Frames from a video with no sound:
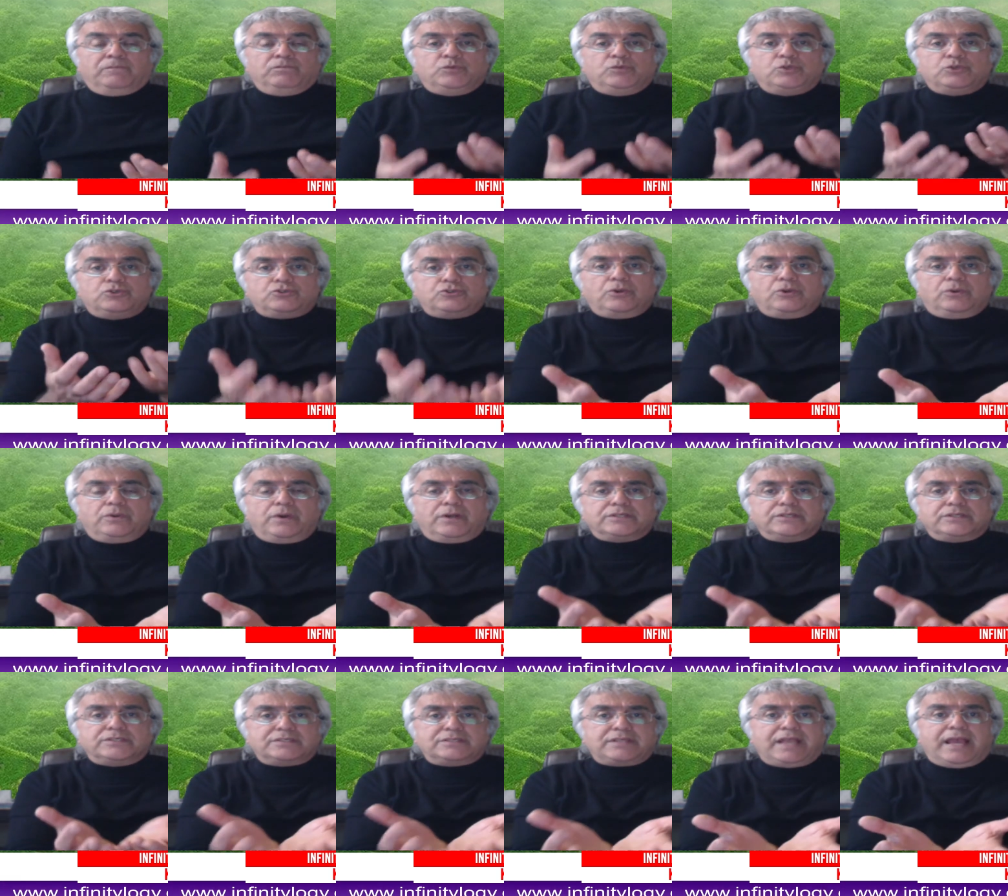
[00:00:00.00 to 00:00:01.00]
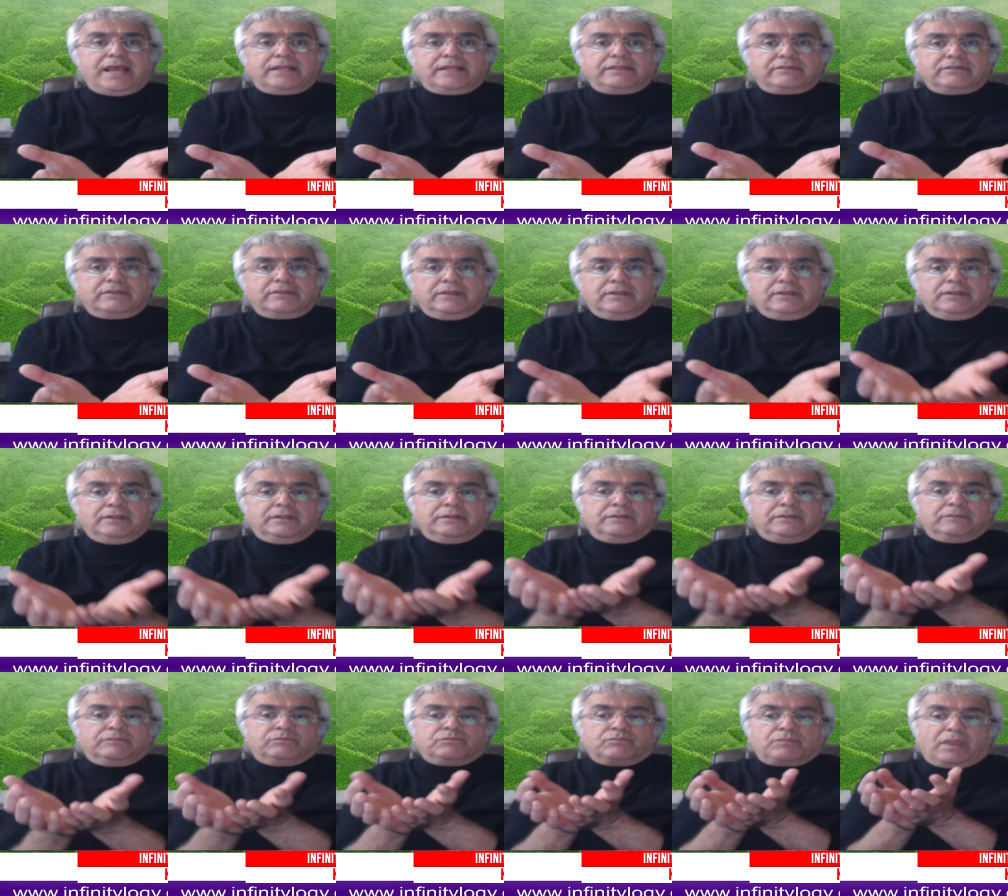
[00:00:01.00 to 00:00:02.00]
to show us that
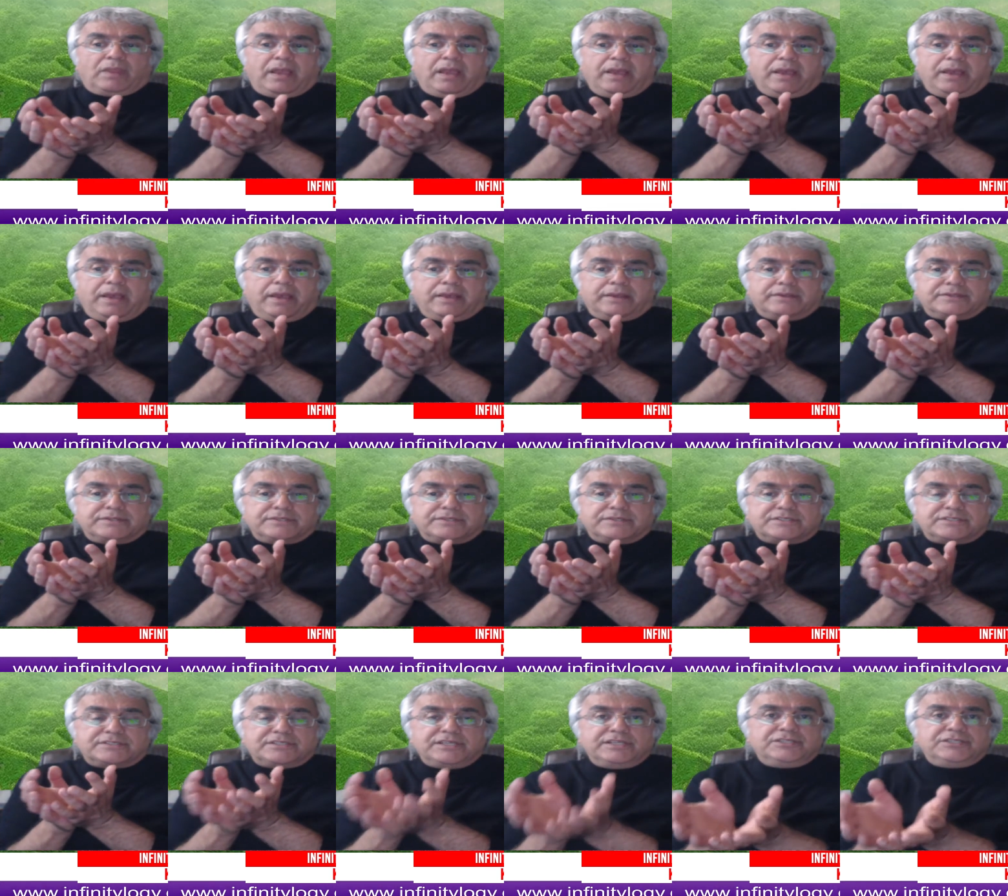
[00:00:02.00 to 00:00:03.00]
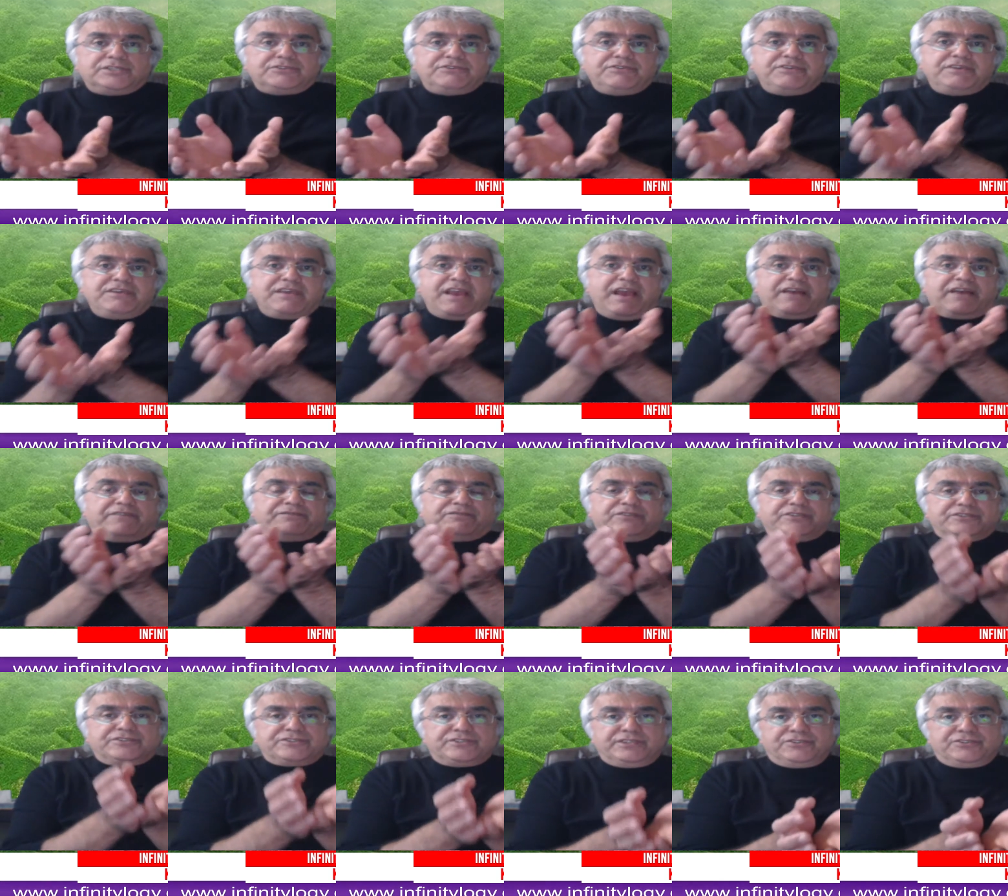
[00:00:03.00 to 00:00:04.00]
uh, century
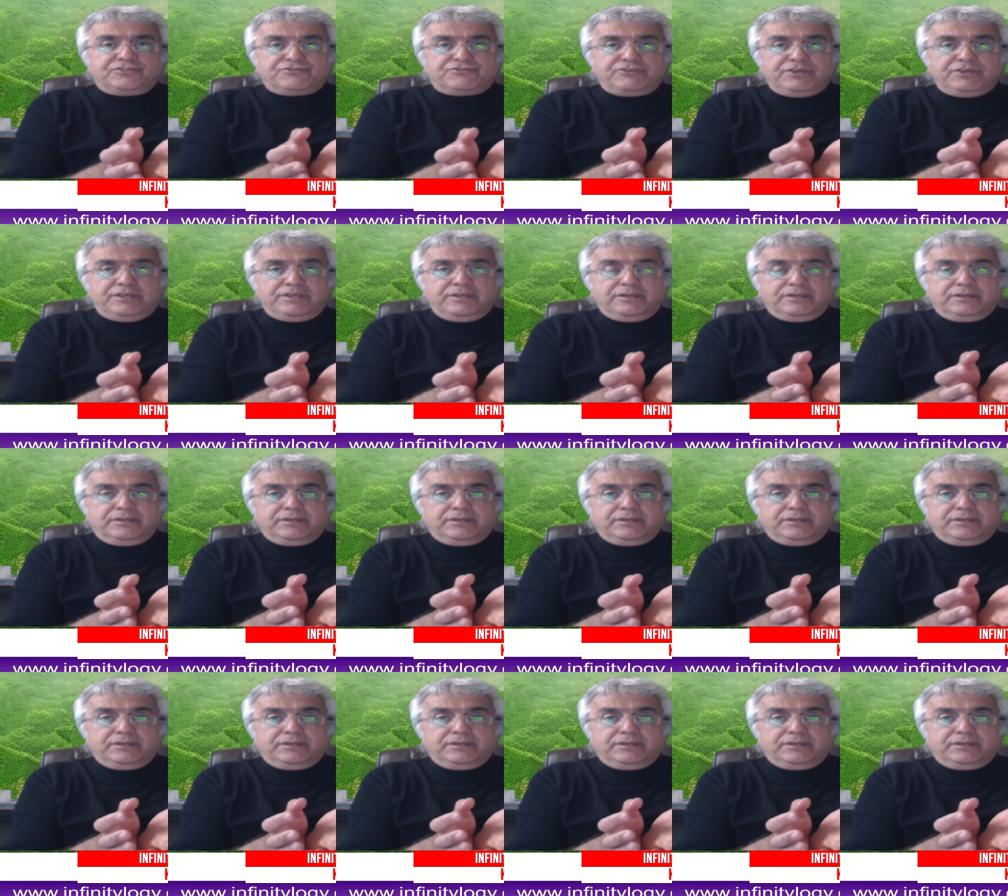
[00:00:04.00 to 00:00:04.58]
after century,